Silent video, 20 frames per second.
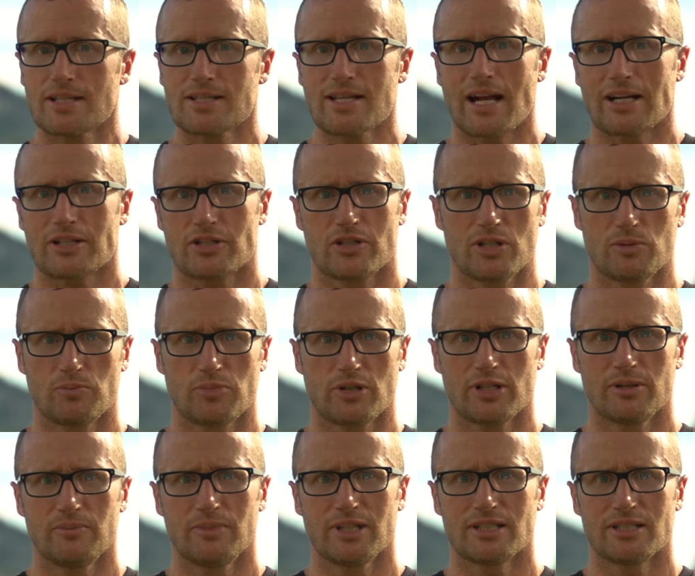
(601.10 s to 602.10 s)
is actually a
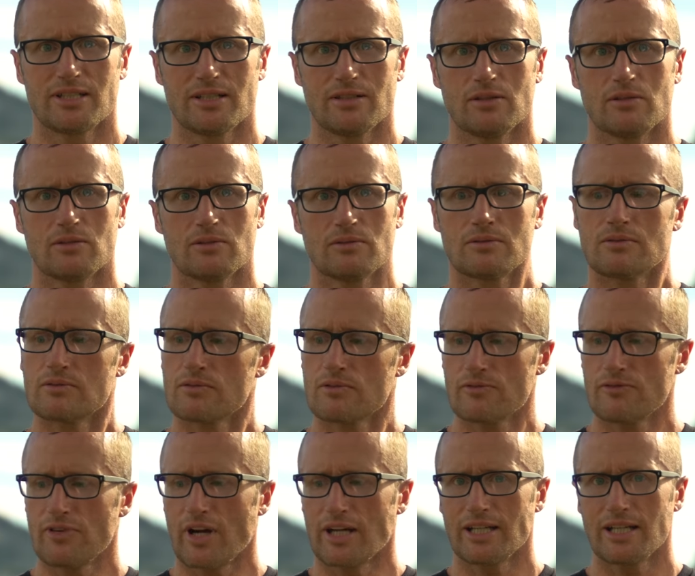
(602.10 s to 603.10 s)
pretty big deal.
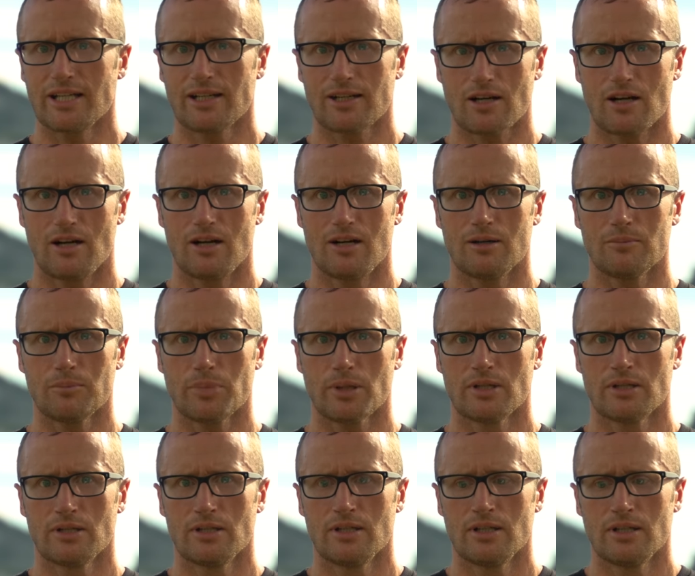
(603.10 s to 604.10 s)
Finding a comp,
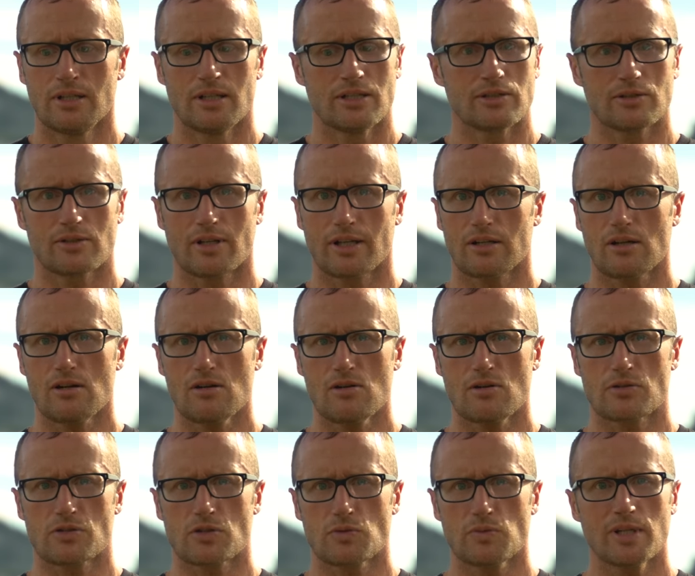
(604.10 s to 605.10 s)
you're like,
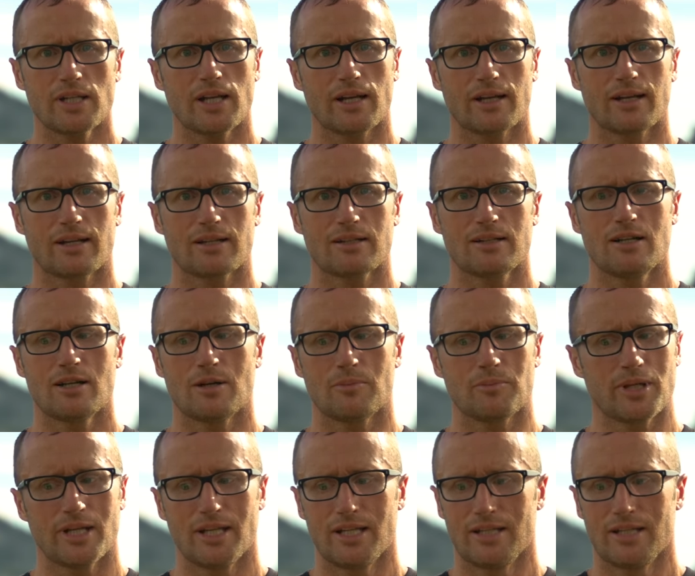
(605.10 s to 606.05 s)
oh, sweet, I got a comp.